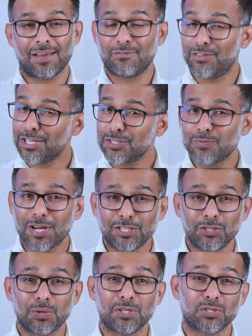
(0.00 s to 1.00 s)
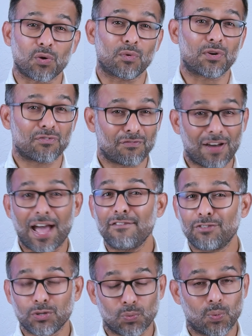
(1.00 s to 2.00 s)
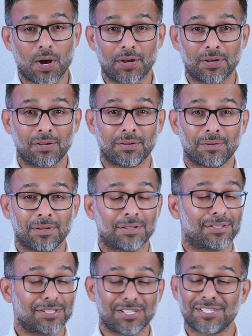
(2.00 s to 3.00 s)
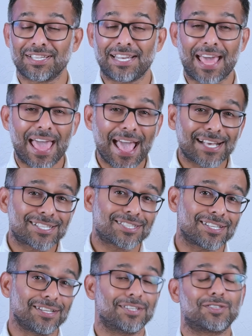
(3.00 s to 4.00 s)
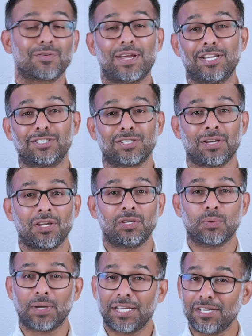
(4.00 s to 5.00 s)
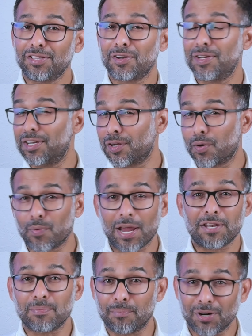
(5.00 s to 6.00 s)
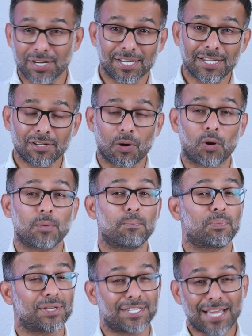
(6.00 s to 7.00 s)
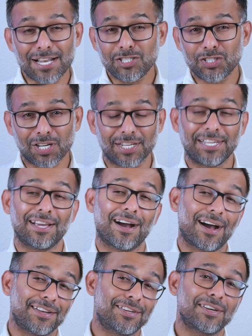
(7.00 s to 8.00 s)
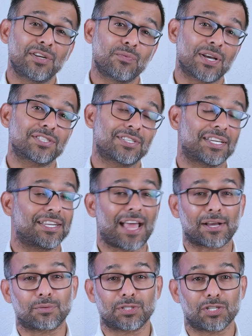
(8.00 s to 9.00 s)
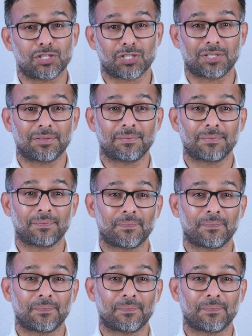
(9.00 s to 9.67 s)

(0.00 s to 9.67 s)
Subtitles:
If this ratio is over 5 to 1, this is an excellent range. You're either in a great market or potentially underinvesting in acquisition.